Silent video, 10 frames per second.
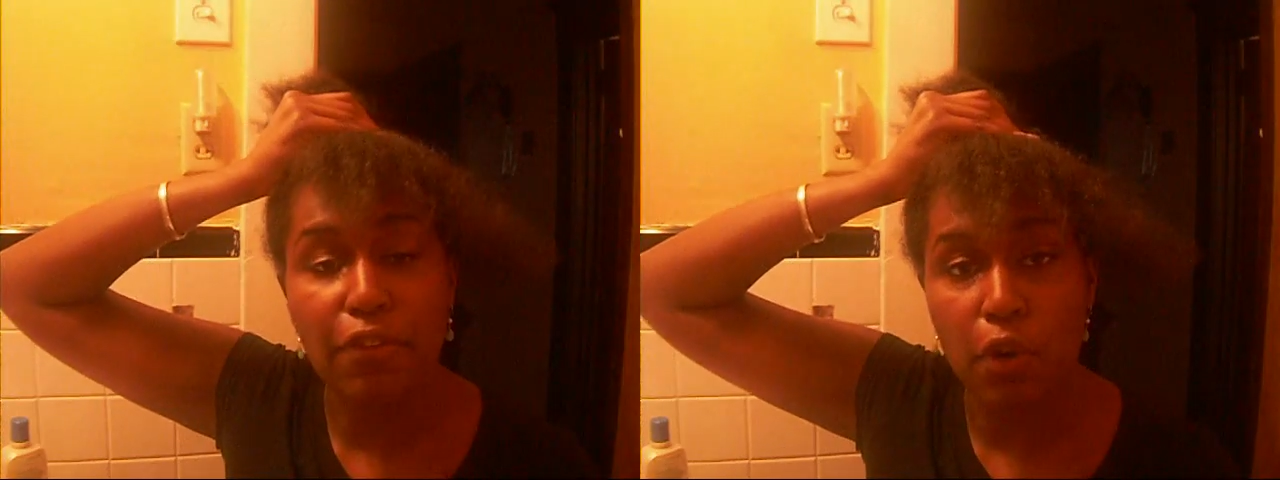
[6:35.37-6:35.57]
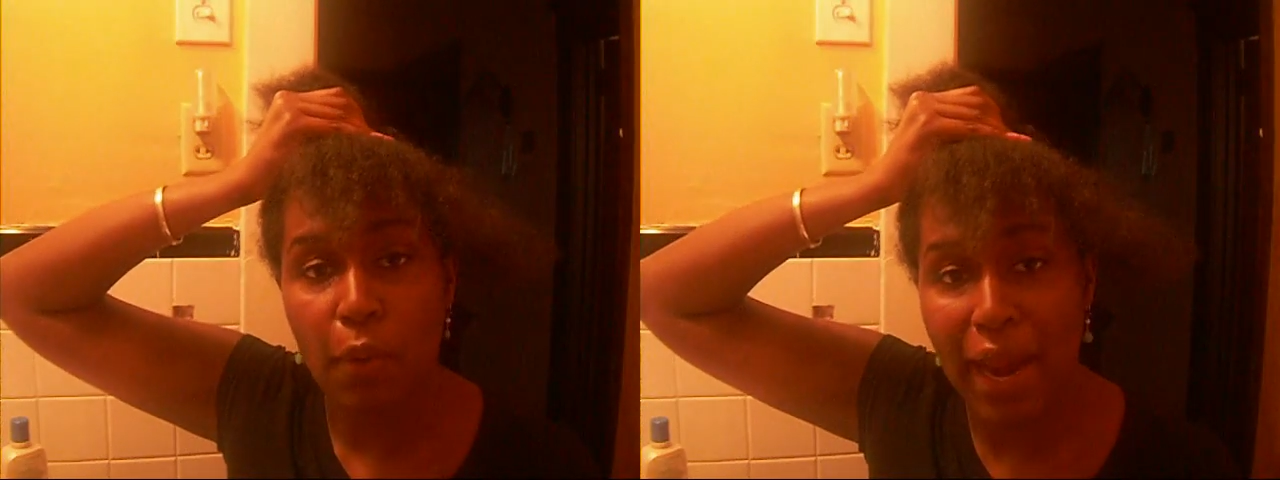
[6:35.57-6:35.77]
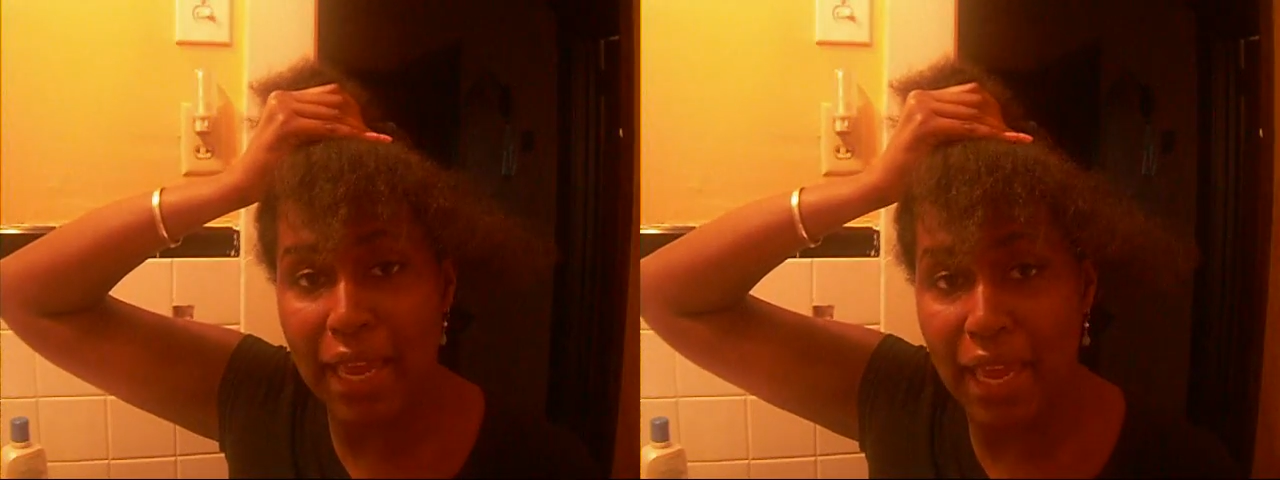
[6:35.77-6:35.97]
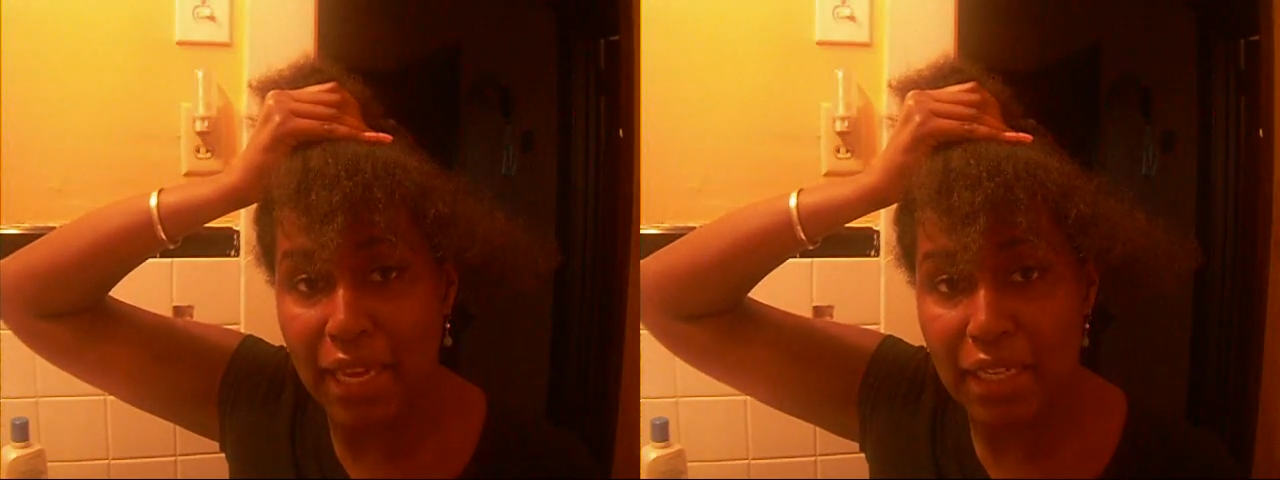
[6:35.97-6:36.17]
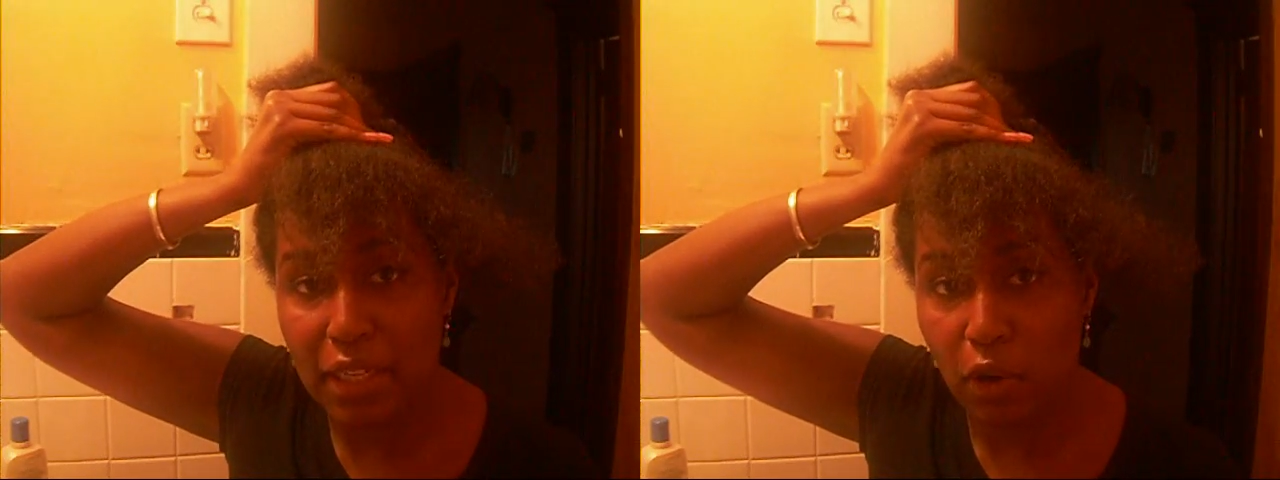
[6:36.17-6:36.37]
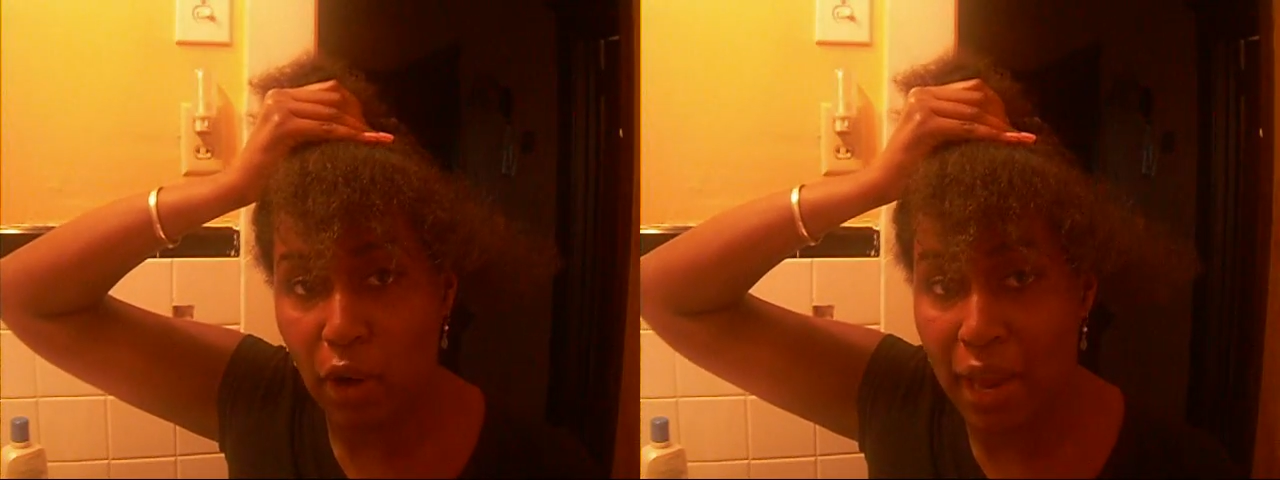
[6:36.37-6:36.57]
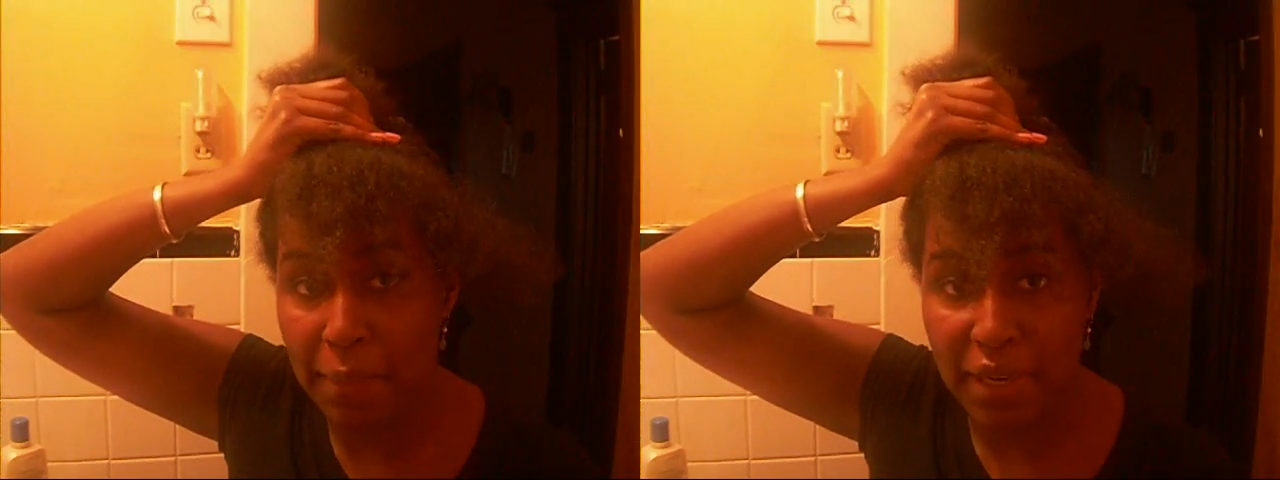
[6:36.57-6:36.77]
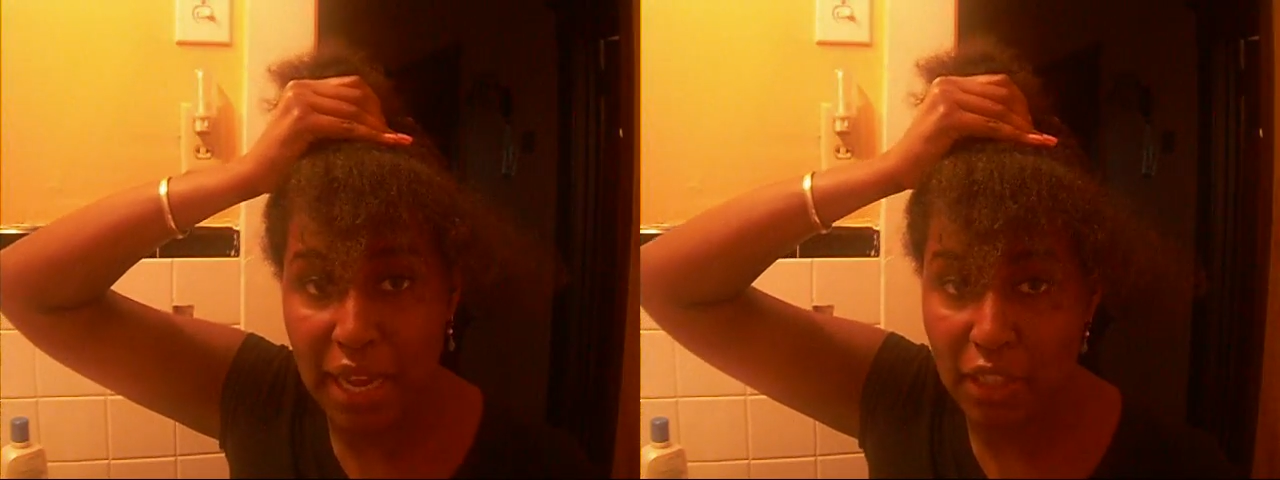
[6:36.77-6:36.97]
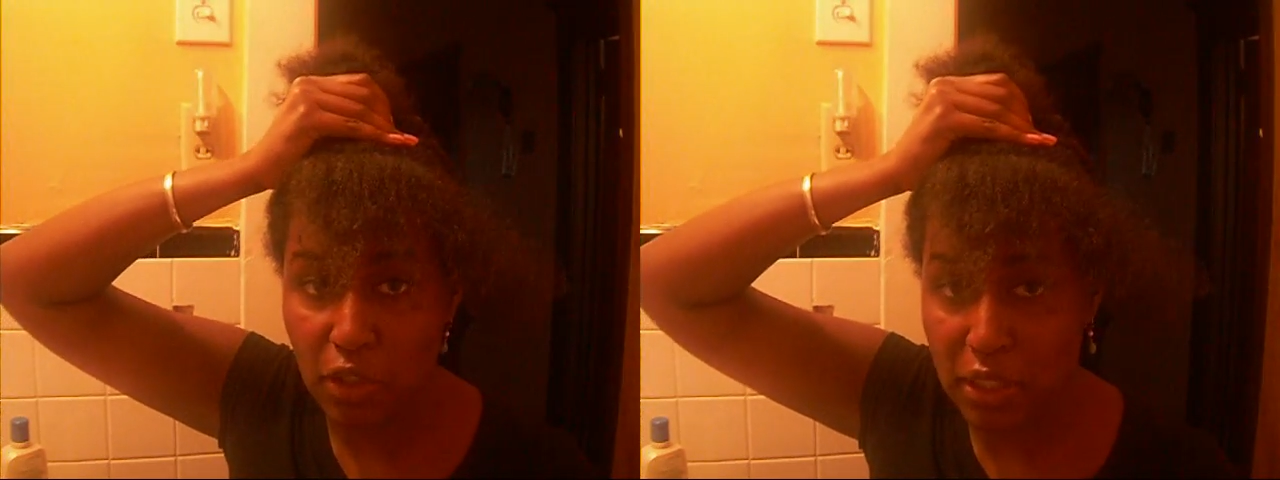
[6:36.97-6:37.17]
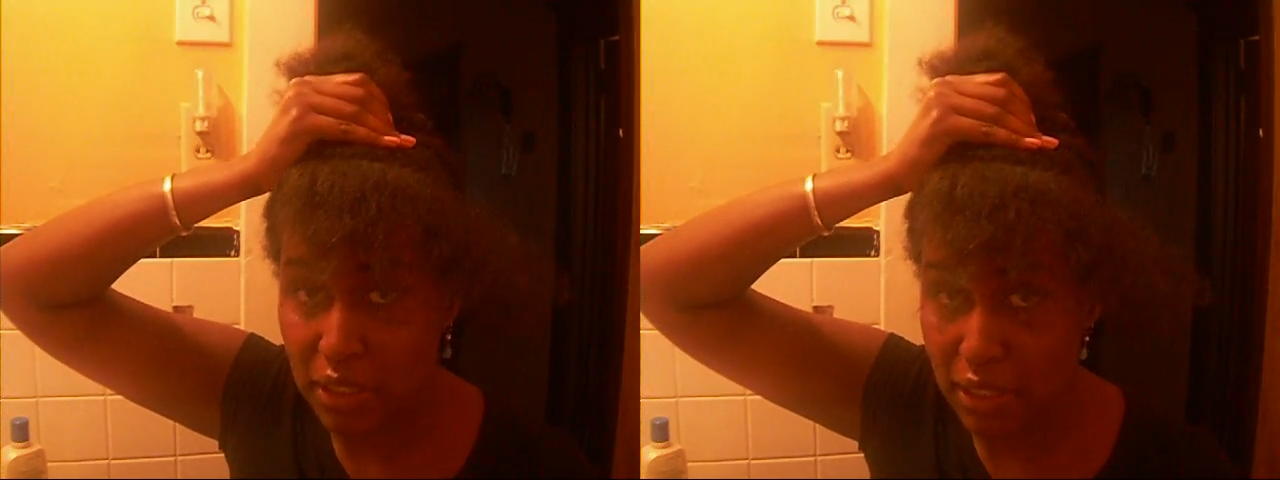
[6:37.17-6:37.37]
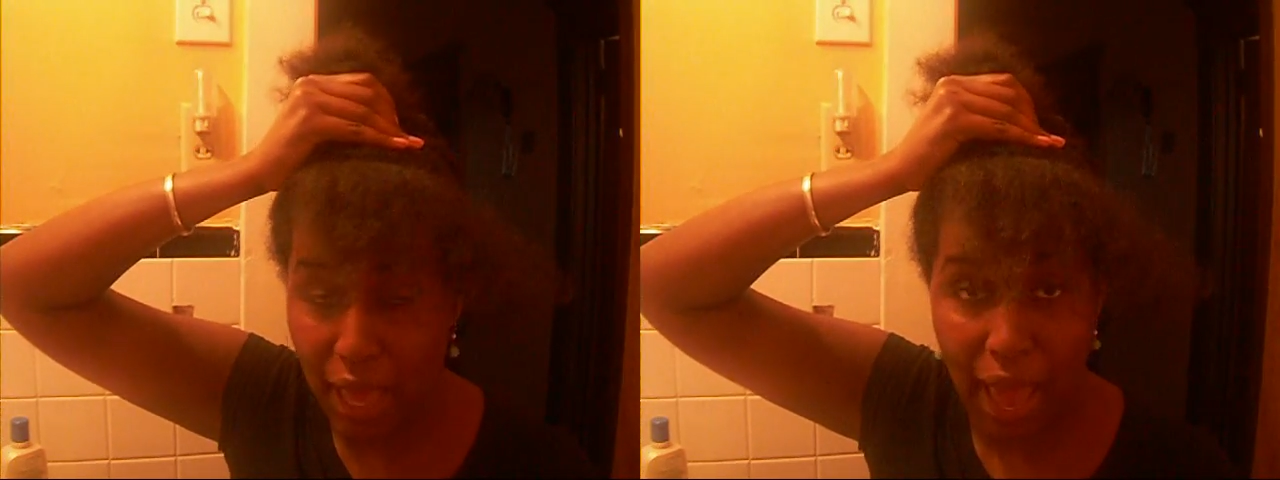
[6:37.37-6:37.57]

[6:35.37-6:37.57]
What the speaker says: If you're right-handed or ambidextrous,